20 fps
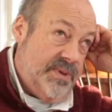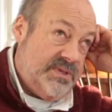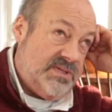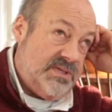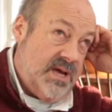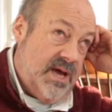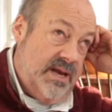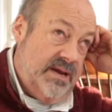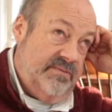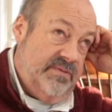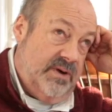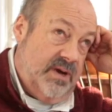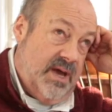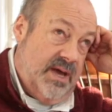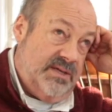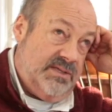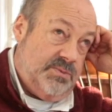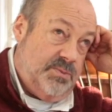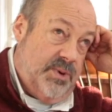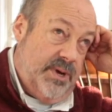it's kind of an
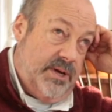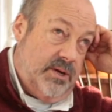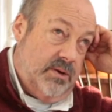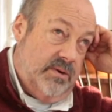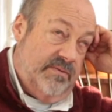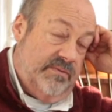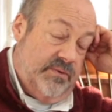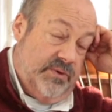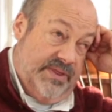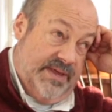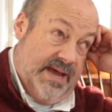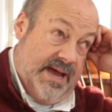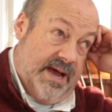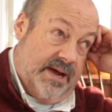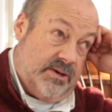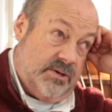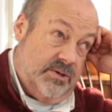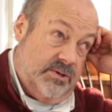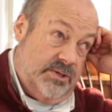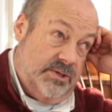icebreaker for the
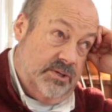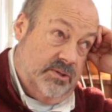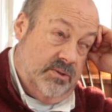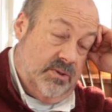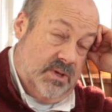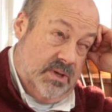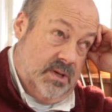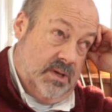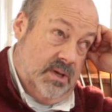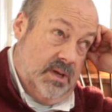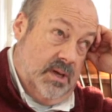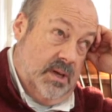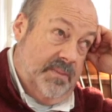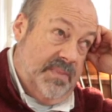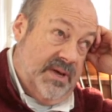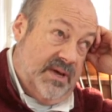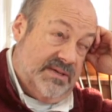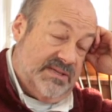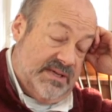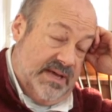actor too,
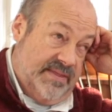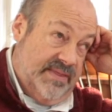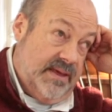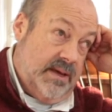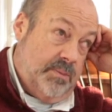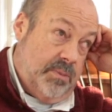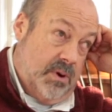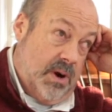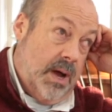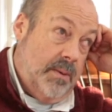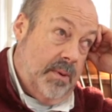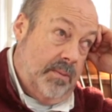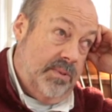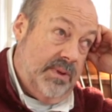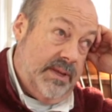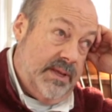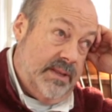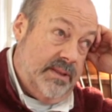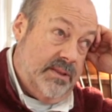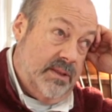because I think
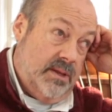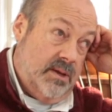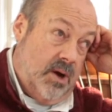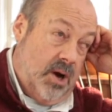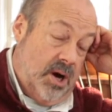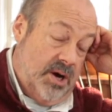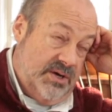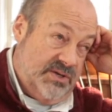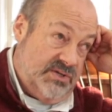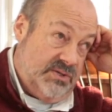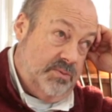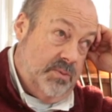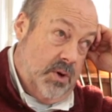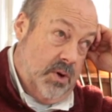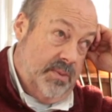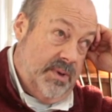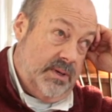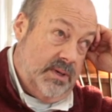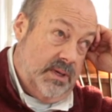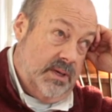probably the hardest
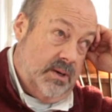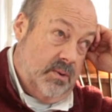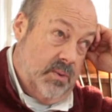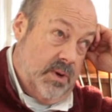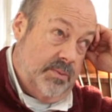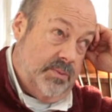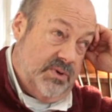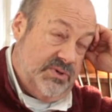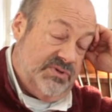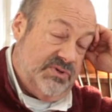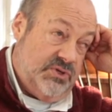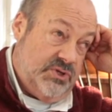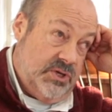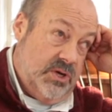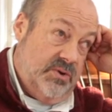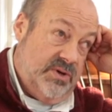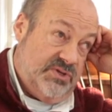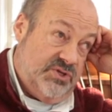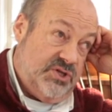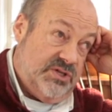moment in a one-person
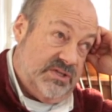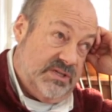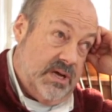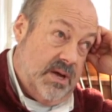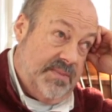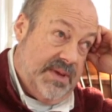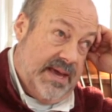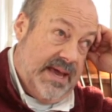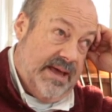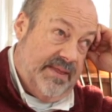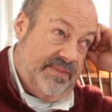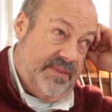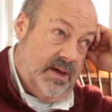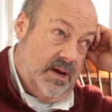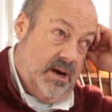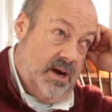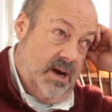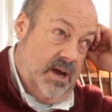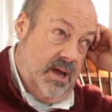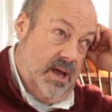show is just coming out
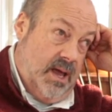there,